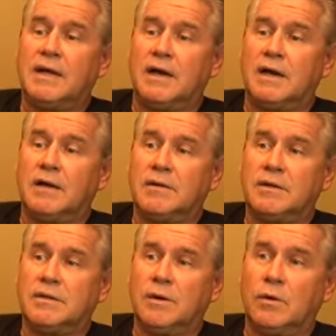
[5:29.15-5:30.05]

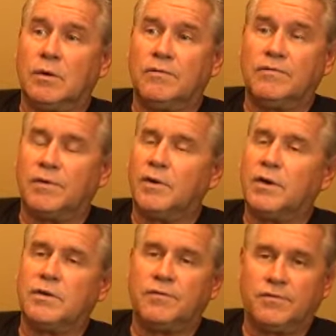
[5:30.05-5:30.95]
uh, you know a
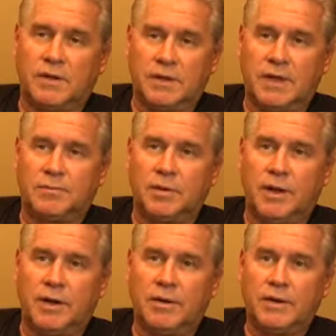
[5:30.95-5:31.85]
very good frontline
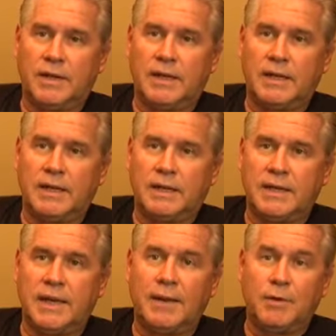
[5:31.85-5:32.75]
player and,
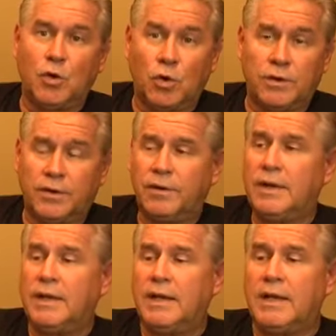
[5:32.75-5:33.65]
and, amy ortner
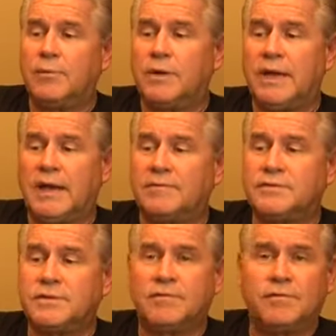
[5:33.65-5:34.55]
and we have
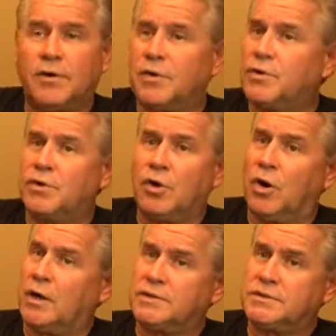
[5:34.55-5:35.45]
some very good
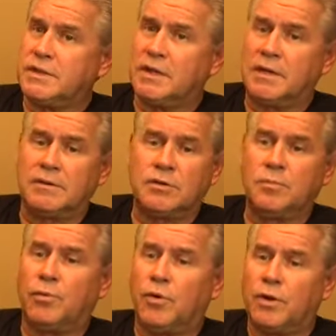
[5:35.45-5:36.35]
guards uh,
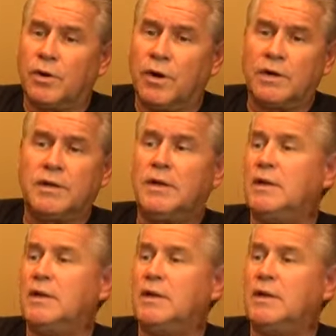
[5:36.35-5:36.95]
good point guard